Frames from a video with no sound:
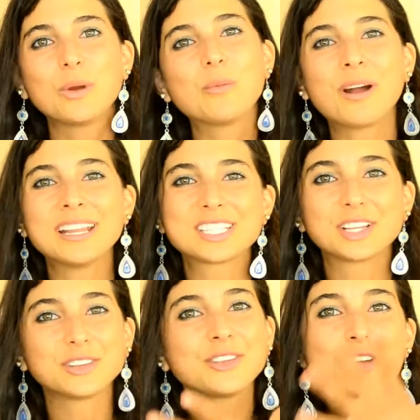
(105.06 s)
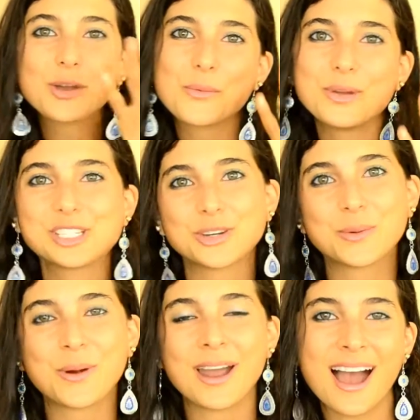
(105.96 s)
We want it to look richer
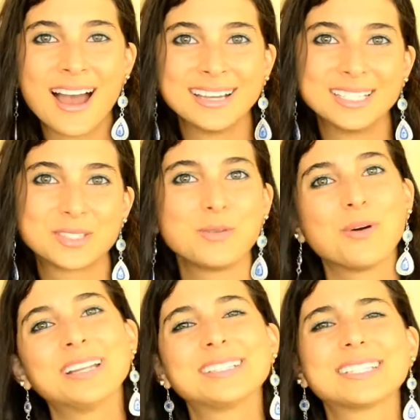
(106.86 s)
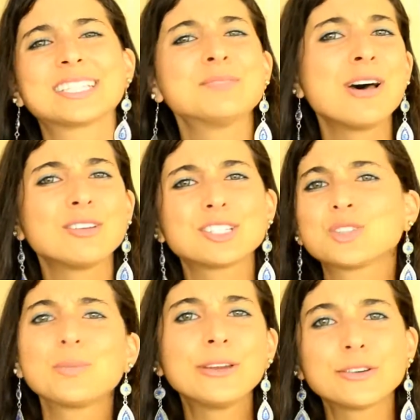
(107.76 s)
to our eyes, we want it to smell
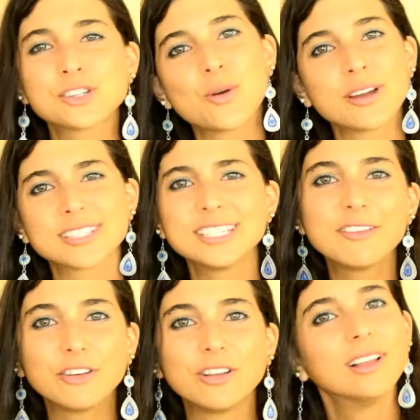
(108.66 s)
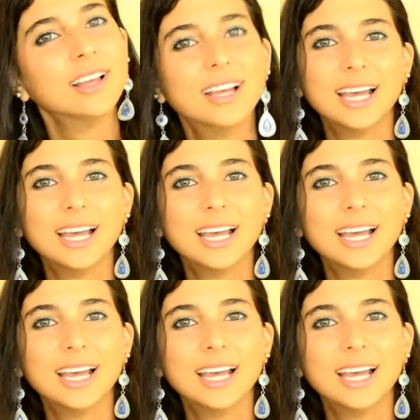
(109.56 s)
sweeter to our sniffle,